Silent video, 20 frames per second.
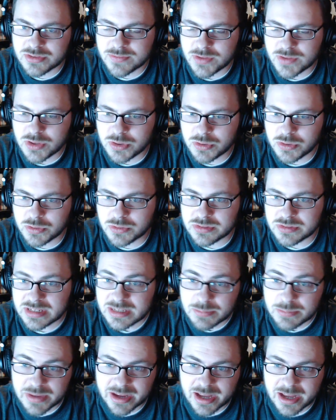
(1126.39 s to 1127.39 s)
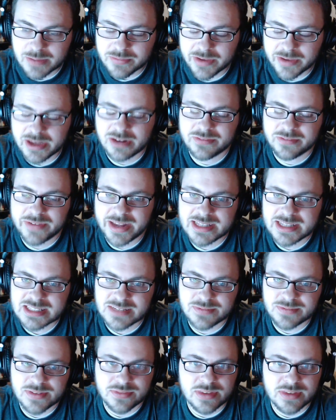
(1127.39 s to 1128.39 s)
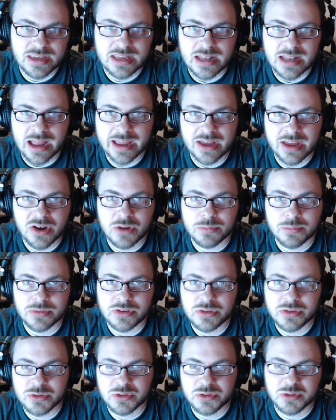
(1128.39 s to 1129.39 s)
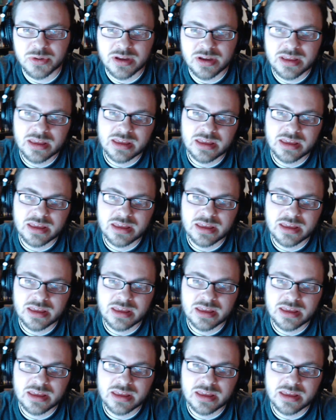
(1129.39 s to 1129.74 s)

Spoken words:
of you who did pick up Final Fantasy XV, I hope you